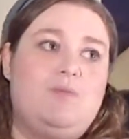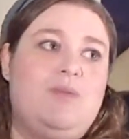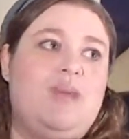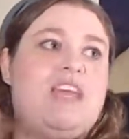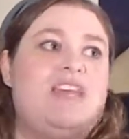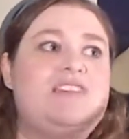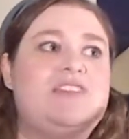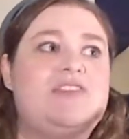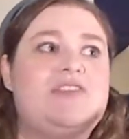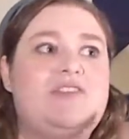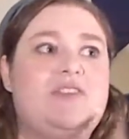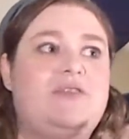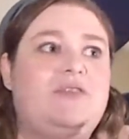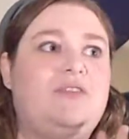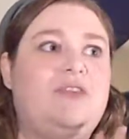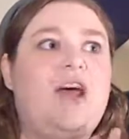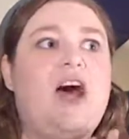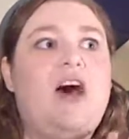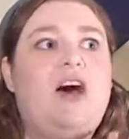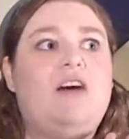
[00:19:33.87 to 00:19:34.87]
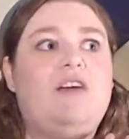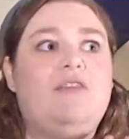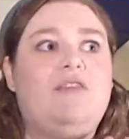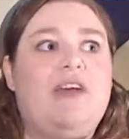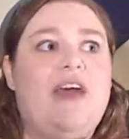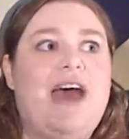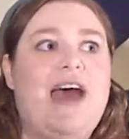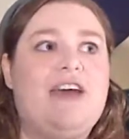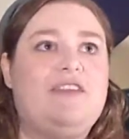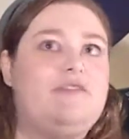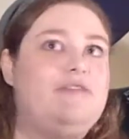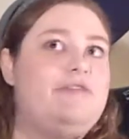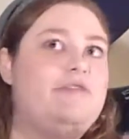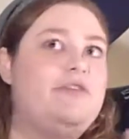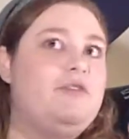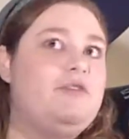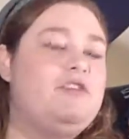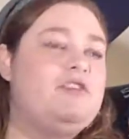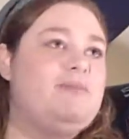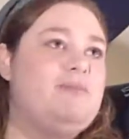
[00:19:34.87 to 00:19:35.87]
pieces of love at
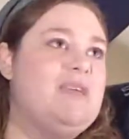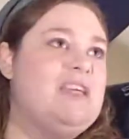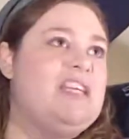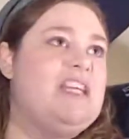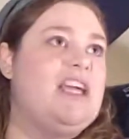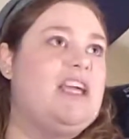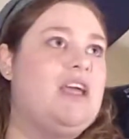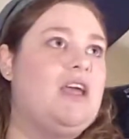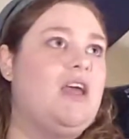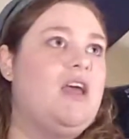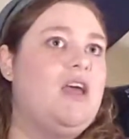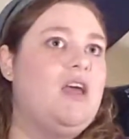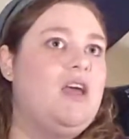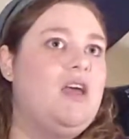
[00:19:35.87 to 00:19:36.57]
first meeting